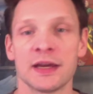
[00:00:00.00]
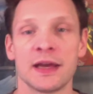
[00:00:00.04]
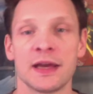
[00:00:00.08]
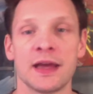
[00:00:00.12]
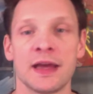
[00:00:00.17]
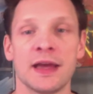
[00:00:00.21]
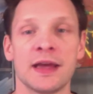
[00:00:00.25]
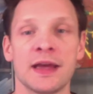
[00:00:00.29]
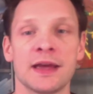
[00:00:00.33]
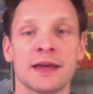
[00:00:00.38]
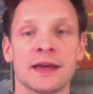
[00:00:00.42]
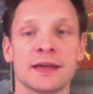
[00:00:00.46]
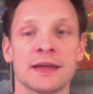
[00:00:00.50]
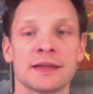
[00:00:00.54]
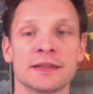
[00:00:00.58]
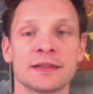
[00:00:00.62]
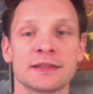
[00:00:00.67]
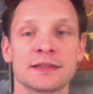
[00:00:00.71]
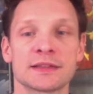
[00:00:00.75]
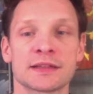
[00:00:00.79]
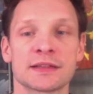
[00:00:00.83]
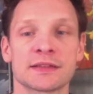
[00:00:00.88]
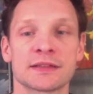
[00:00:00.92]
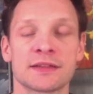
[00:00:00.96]

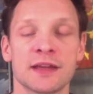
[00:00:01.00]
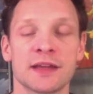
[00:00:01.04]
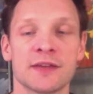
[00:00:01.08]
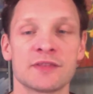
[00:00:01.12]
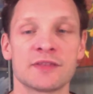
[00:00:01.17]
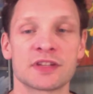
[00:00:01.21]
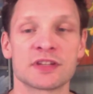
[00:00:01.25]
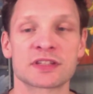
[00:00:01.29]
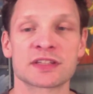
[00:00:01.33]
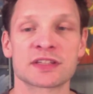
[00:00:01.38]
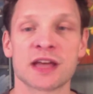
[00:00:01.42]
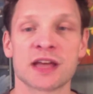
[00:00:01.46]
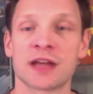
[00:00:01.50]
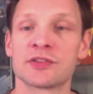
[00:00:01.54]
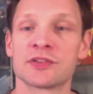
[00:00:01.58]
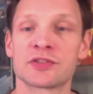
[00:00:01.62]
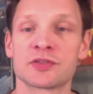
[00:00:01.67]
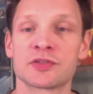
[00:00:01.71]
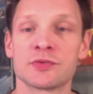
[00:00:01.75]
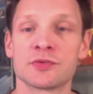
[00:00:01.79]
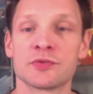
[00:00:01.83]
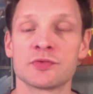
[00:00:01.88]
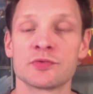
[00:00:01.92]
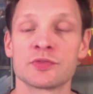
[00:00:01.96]
And they've decided
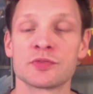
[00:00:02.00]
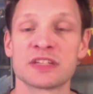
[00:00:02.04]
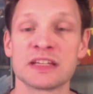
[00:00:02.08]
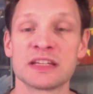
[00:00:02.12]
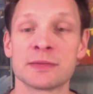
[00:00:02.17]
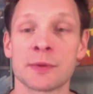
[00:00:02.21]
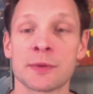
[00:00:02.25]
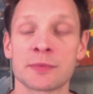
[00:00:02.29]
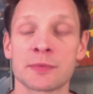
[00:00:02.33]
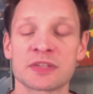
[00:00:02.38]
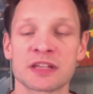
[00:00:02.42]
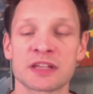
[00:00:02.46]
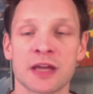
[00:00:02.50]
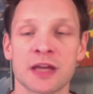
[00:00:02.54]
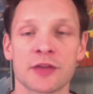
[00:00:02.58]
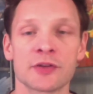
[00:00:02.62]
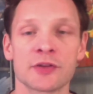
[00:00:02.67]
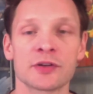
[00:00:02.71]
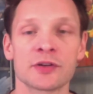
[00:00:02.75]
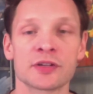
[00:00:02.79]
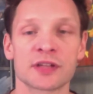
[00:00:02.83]
to team up together.